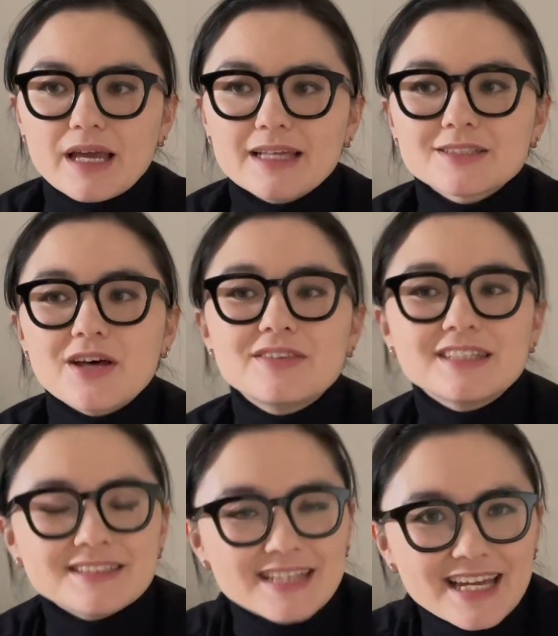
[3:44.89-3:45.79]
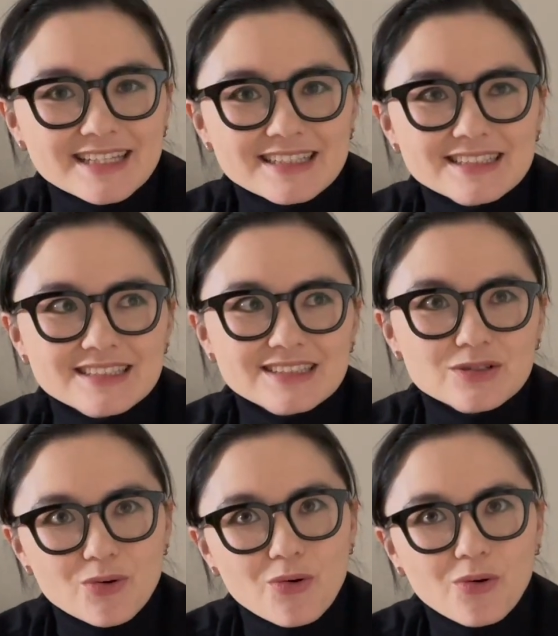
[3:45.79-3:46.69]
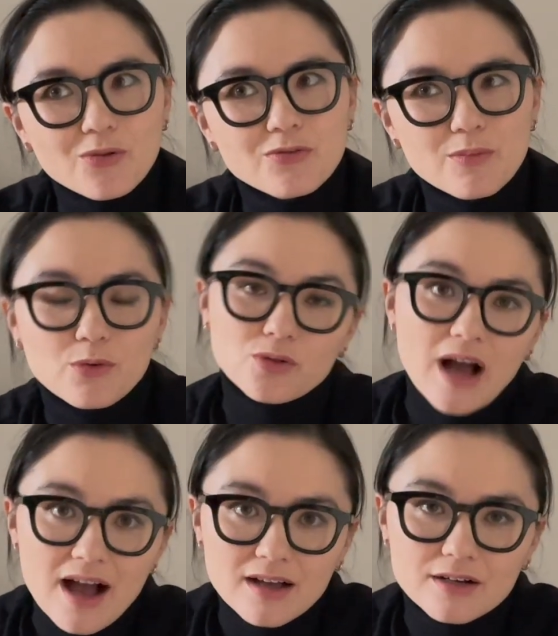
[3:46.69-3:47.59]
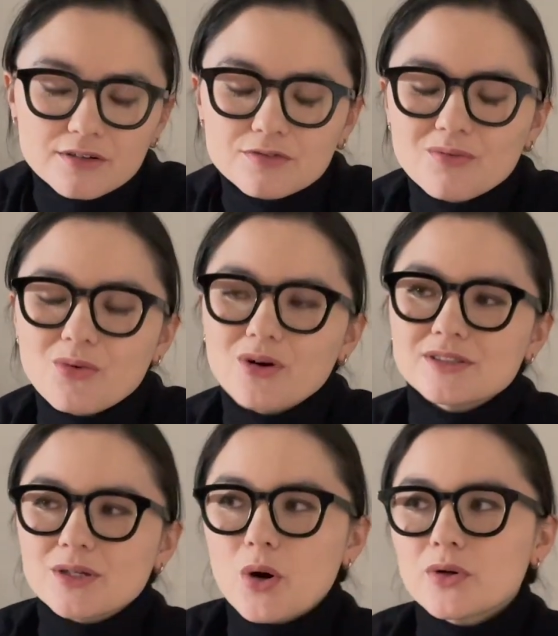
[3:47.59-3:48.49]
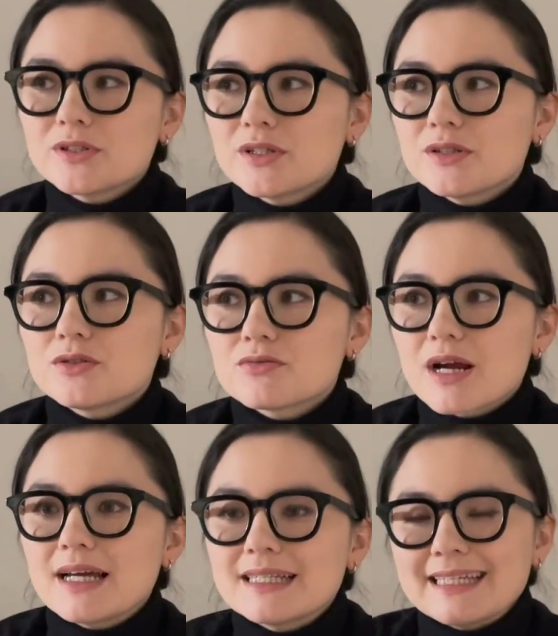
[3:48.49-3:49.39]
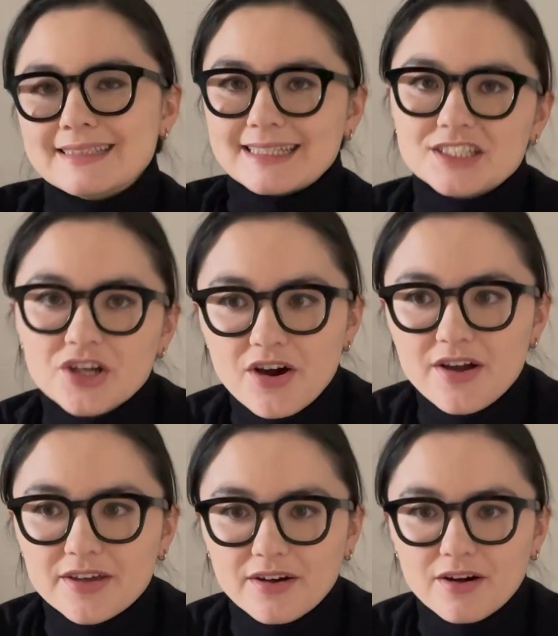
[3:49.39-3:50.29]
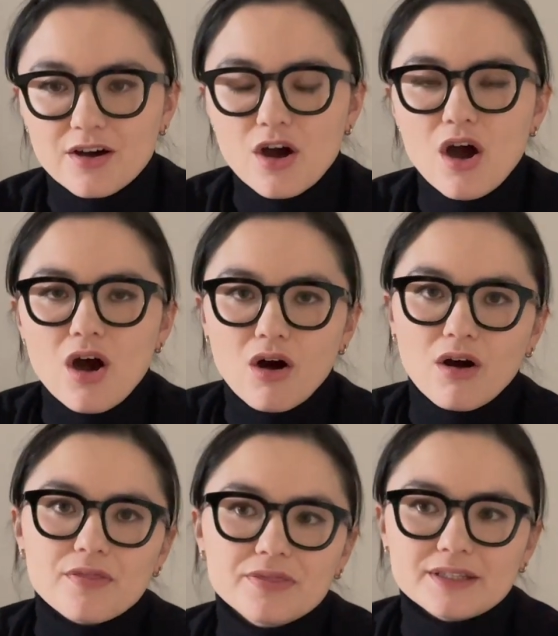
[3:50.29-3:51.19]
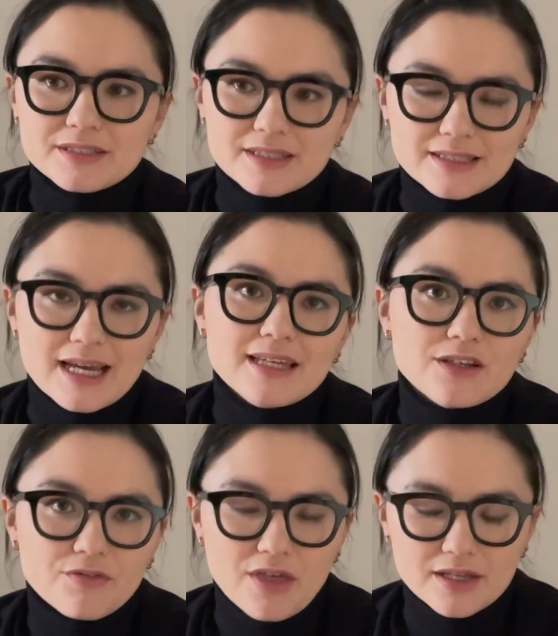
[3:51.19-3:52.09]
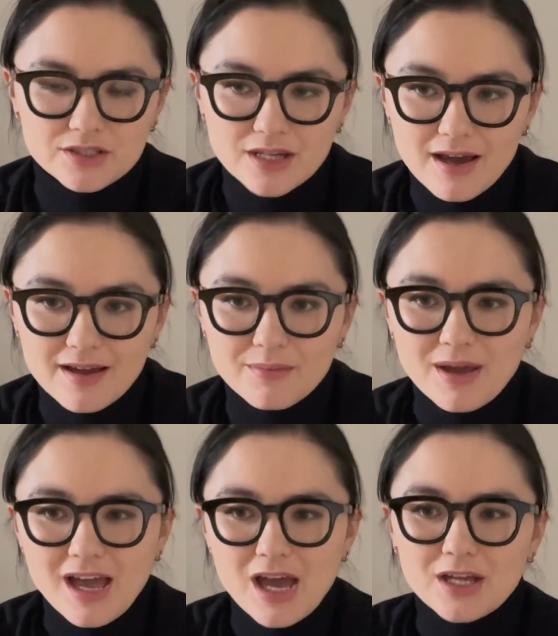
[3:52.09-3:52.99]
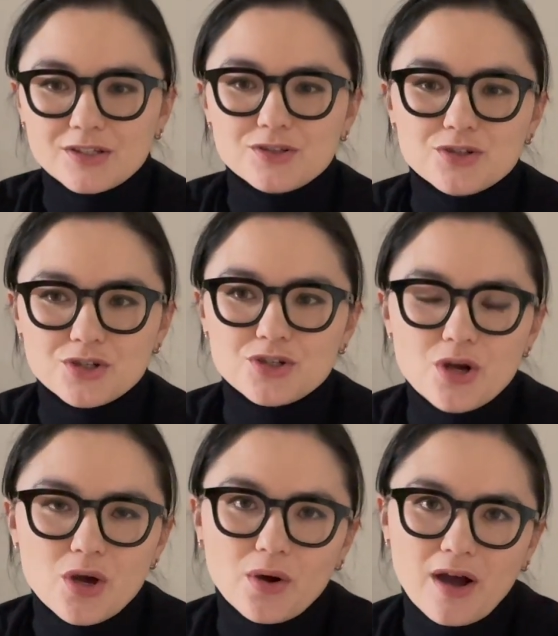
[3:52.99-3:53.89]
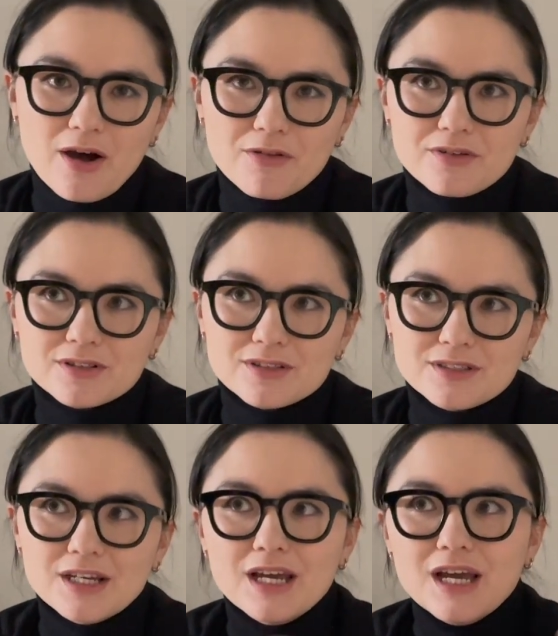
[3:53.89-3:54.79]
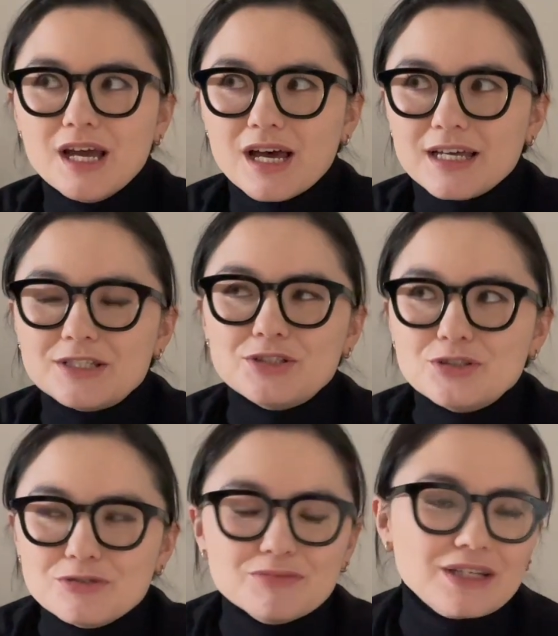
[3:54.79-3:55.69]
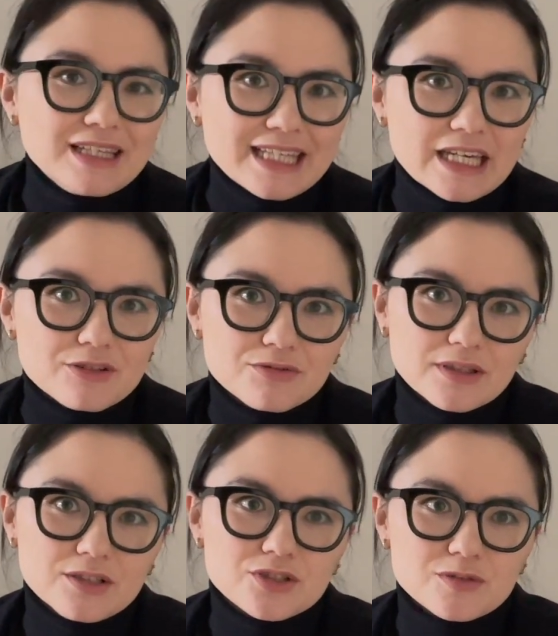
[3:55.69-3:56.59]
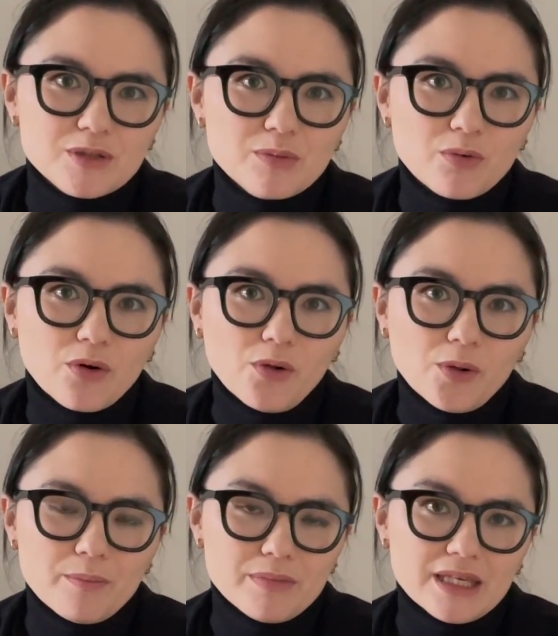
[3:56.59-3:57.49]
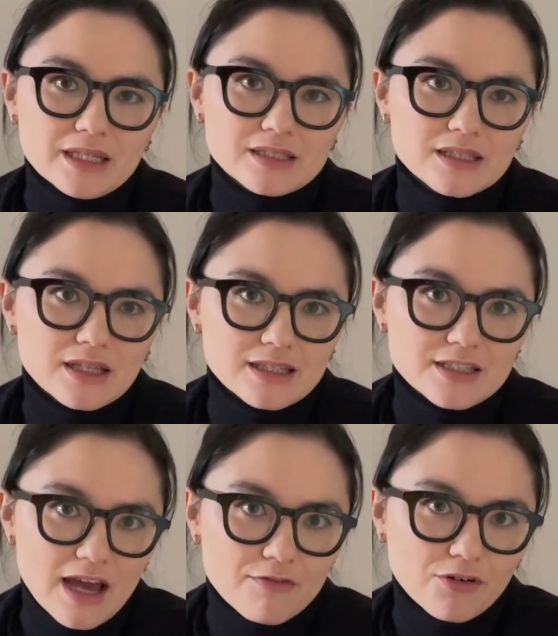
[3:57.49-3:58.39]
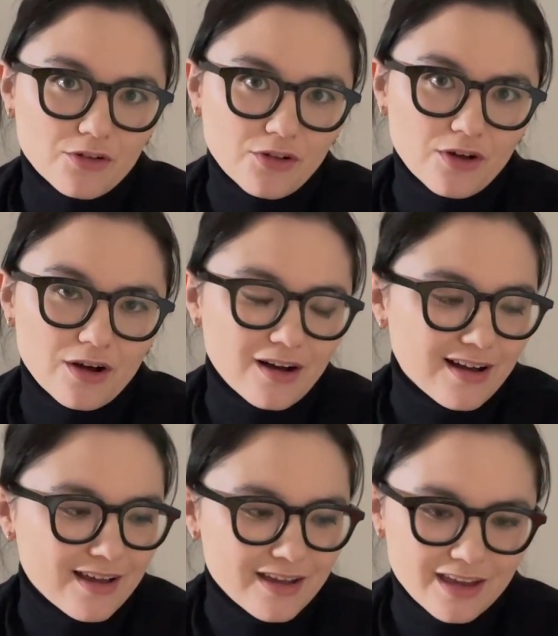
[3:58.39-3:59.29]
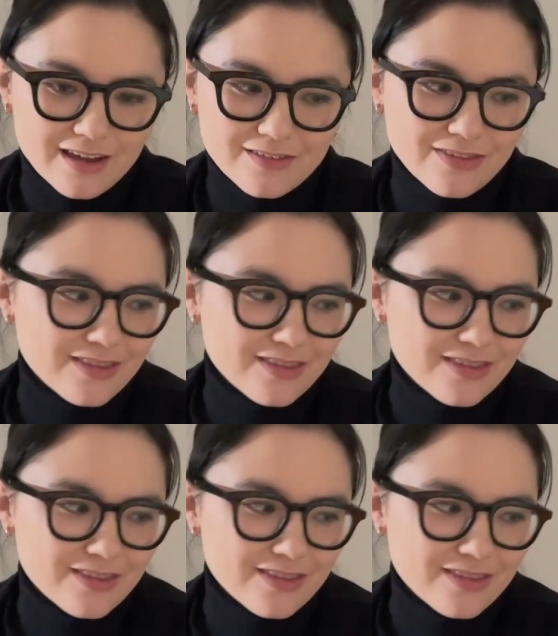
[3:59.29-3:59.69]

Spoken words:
And so the second goal for Bulgakov was also to write a satire on the society of that time and to show how this assumingly unreligious people meet the devil in